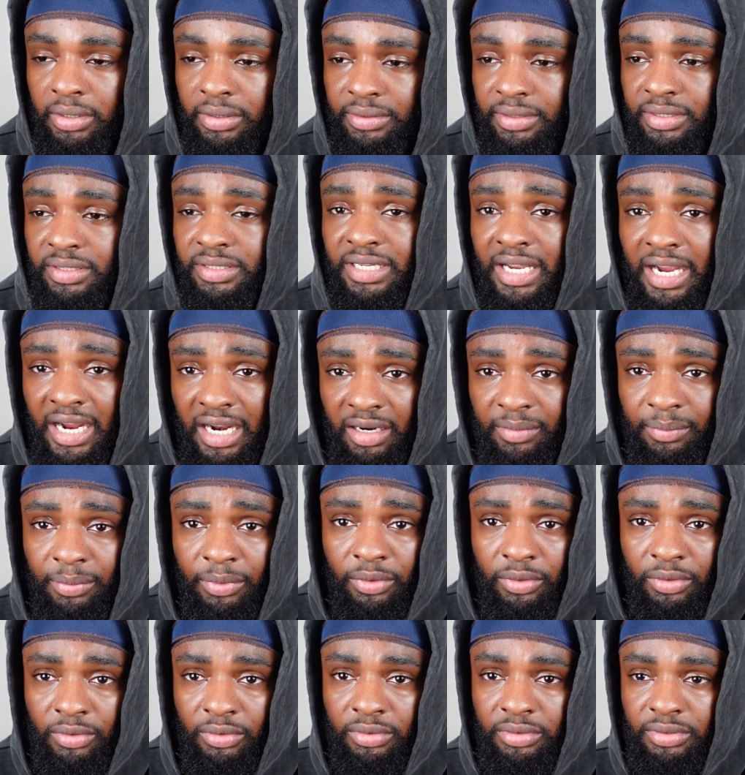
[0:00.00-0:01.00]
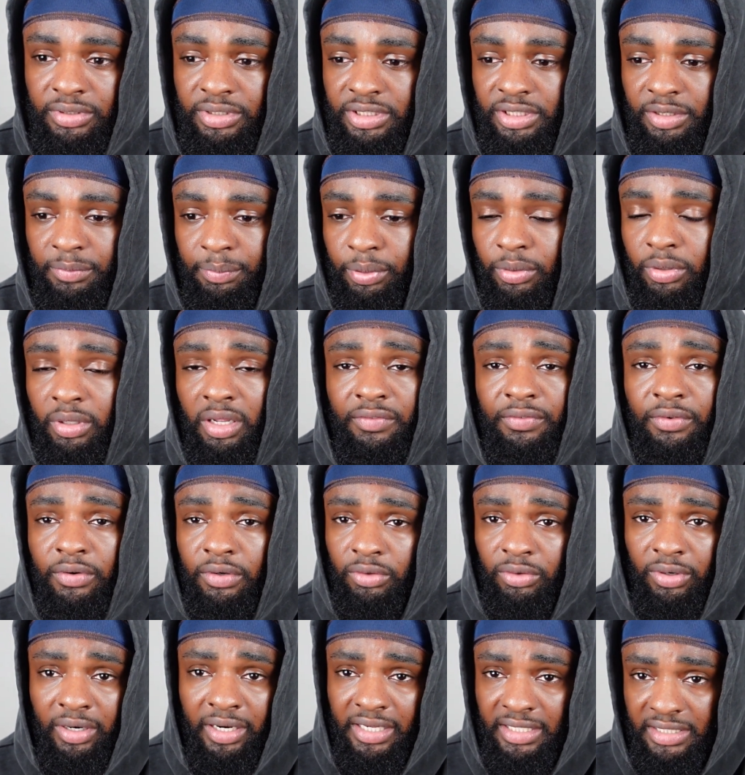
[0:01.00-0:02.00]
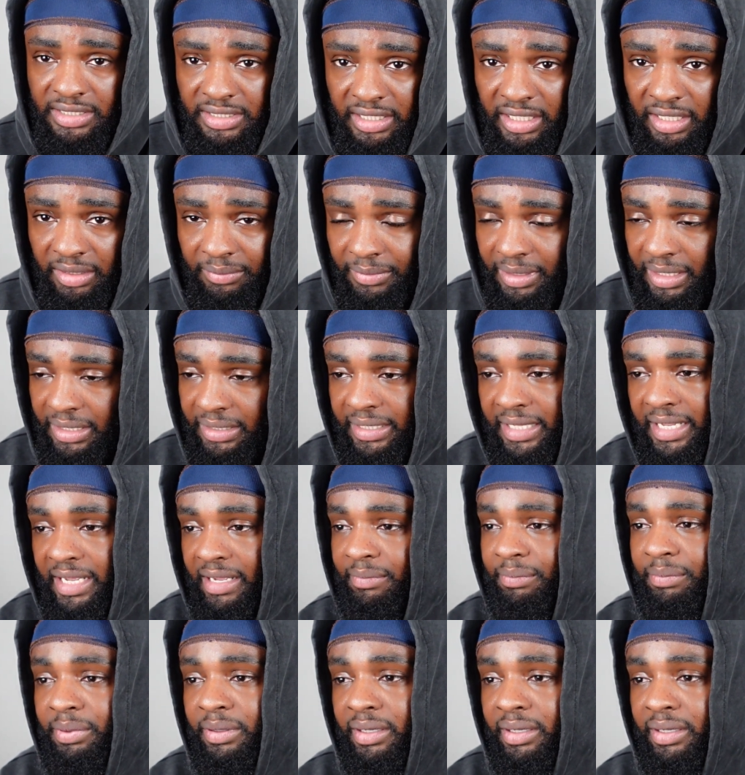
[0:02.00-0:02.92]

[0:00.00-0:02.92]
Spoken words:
desirable to pull off a grand scheme like that.